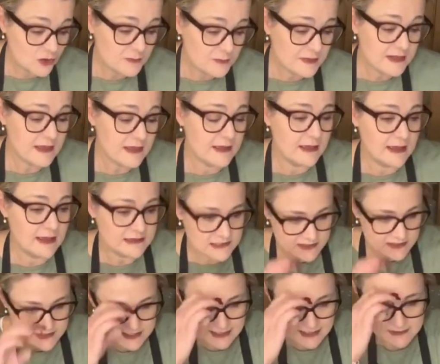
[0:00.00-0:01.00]
normally,
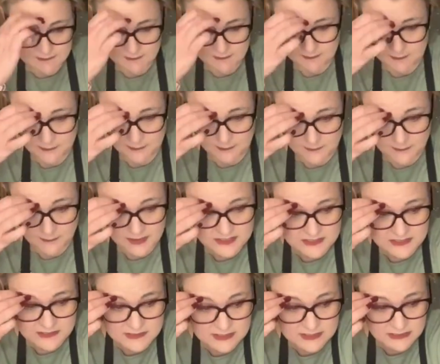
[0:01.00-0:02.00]
as I said,
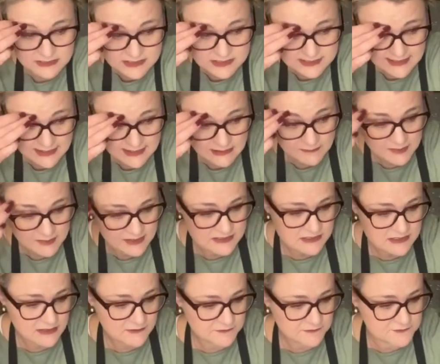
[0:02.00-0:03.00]
but Silly Sam
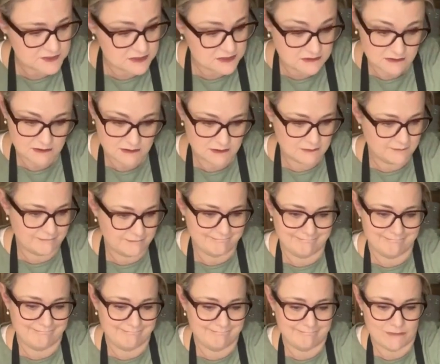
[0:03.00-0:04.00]
has left
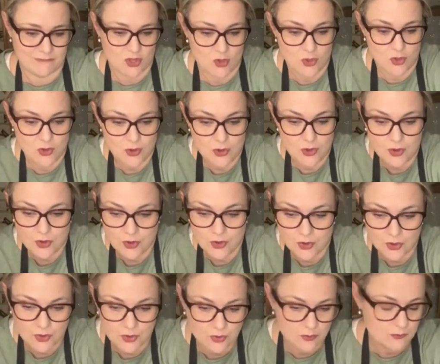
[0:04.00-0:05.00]

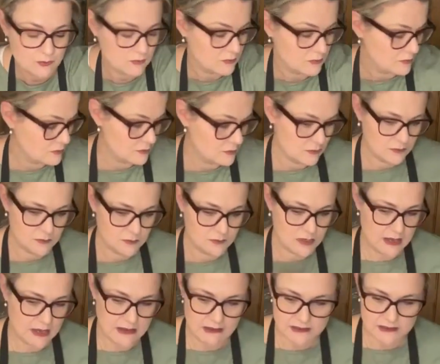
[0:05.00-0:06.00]
her
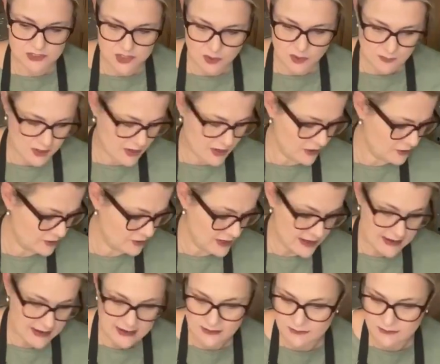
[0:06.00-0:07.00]
top coat
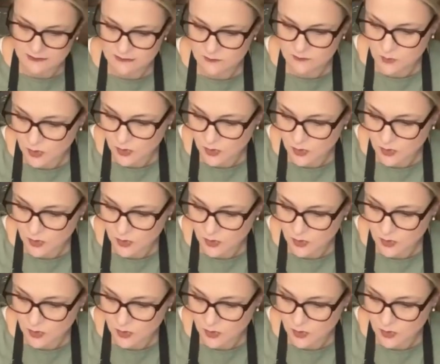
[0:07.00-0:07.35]
at